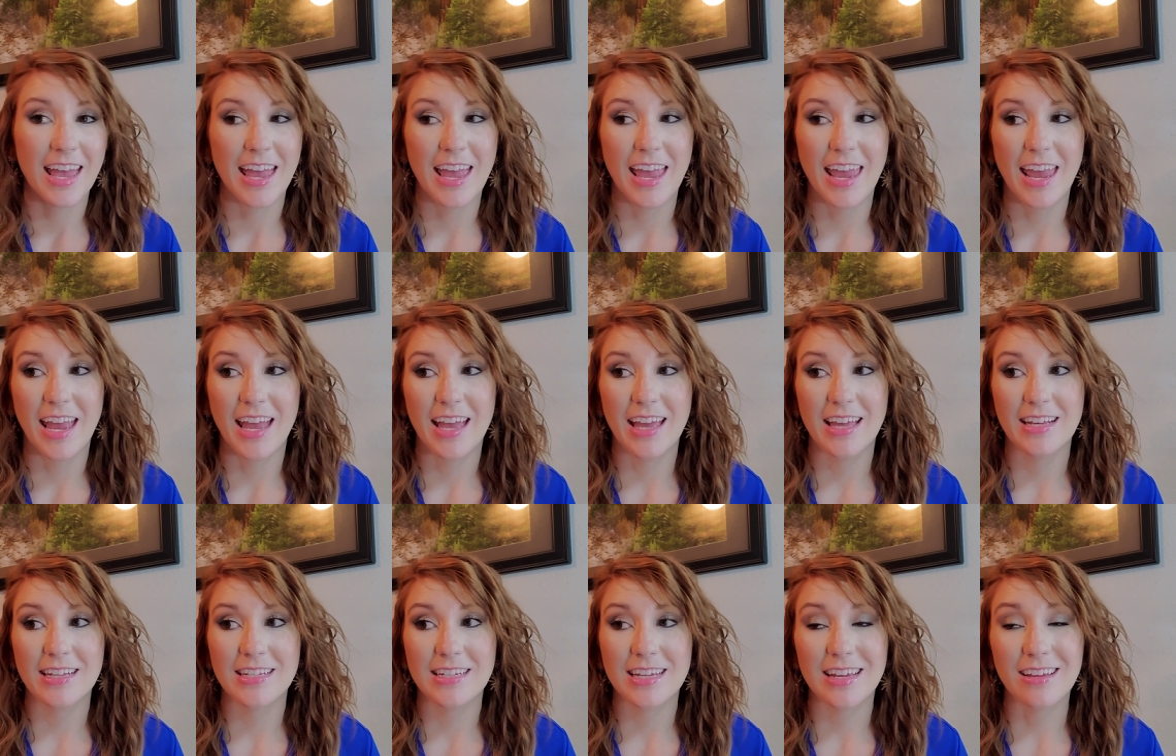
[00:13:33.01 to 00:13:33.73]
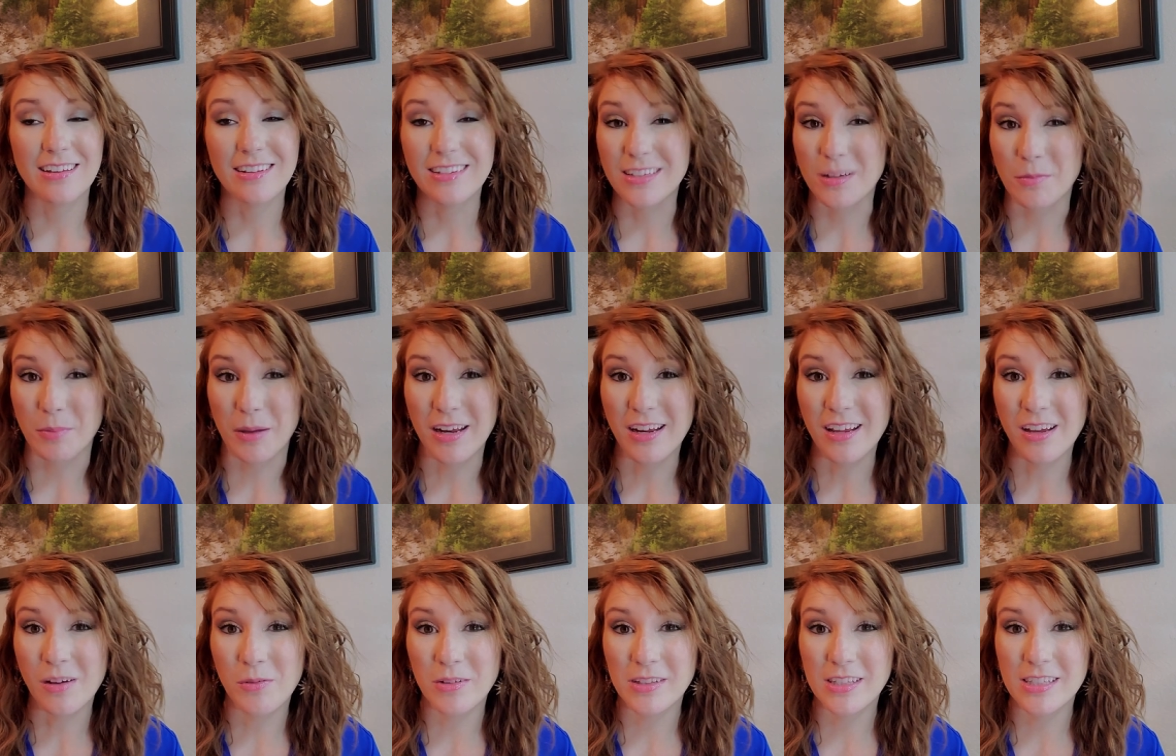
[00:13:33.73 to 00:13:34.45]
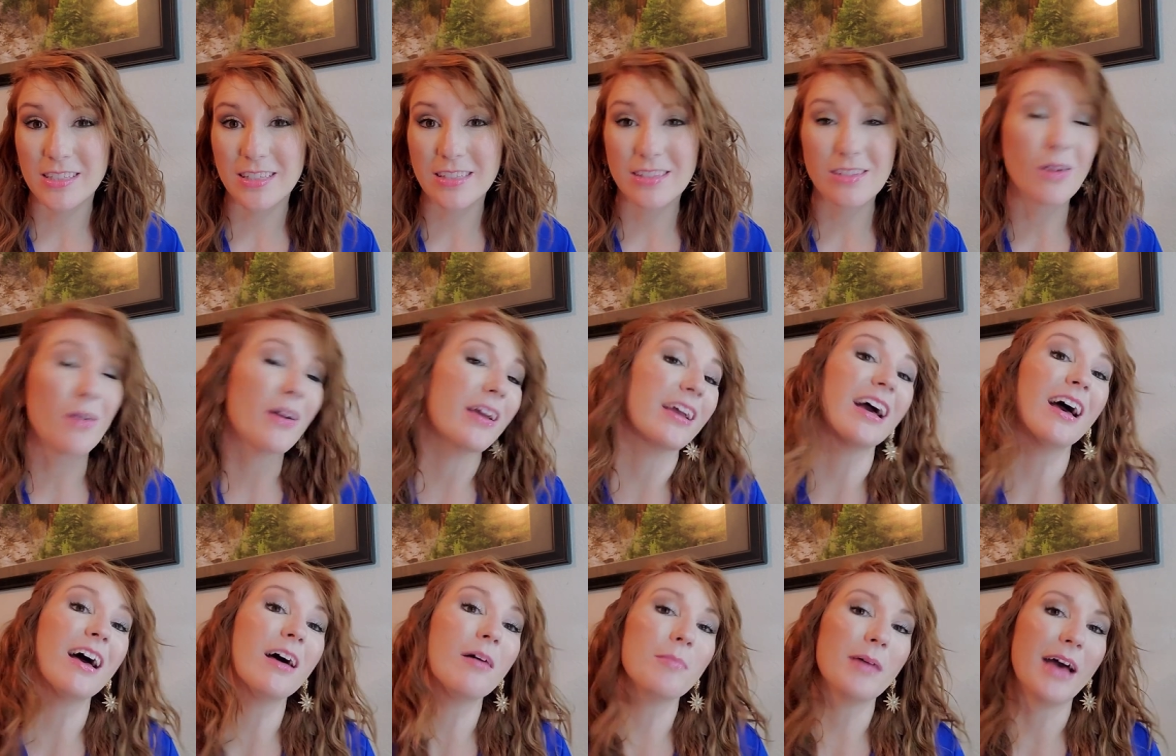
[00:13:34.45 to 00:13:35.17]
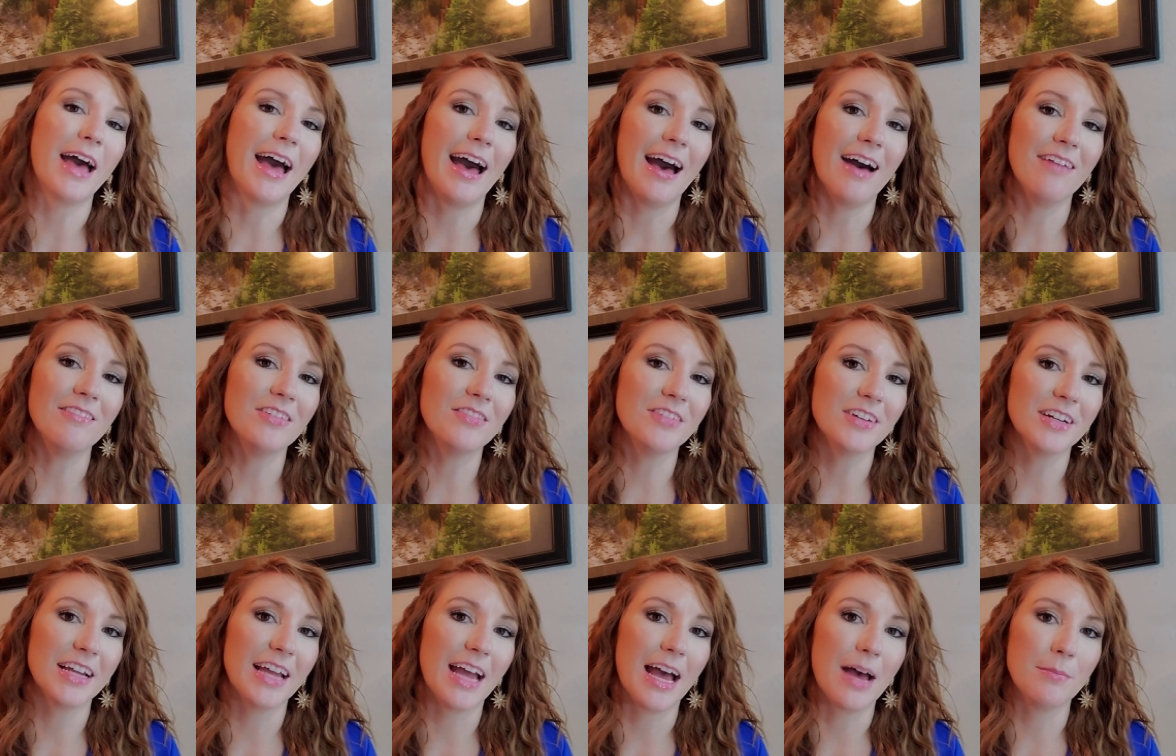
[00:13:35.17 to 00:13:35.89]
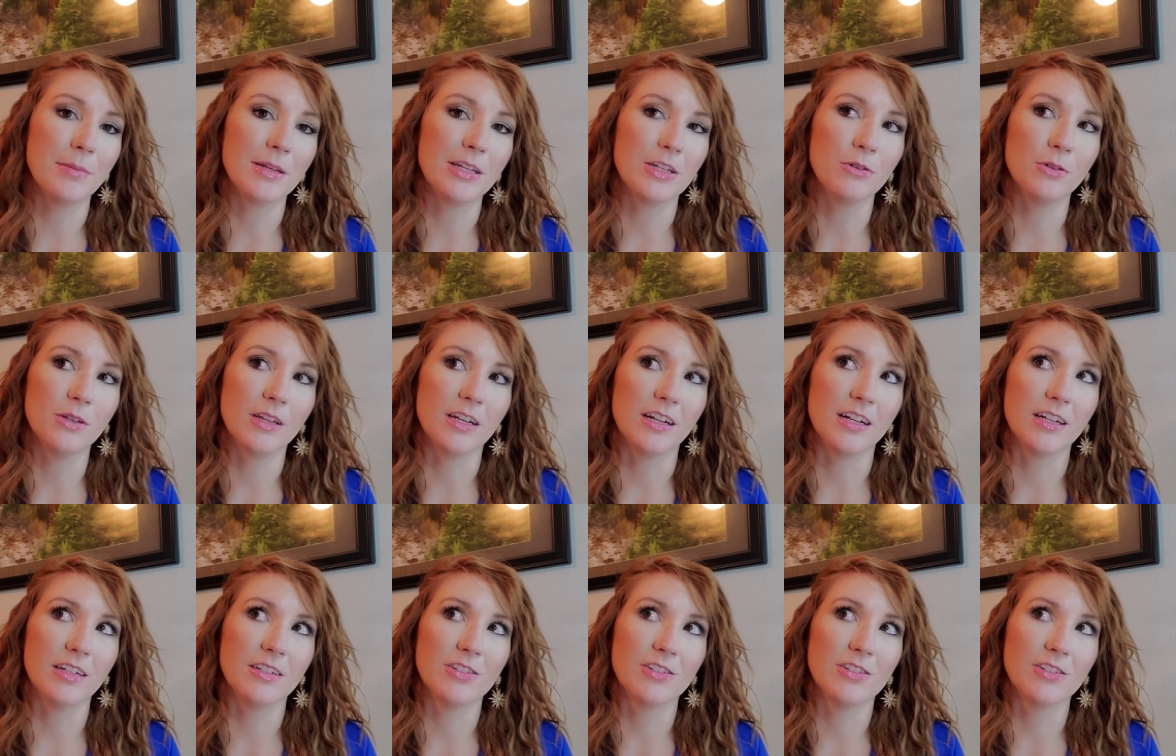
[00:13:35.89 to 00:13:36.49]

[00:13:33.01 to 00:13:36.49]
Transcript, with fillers: And it, depending on when this is going up, have a very happy new year.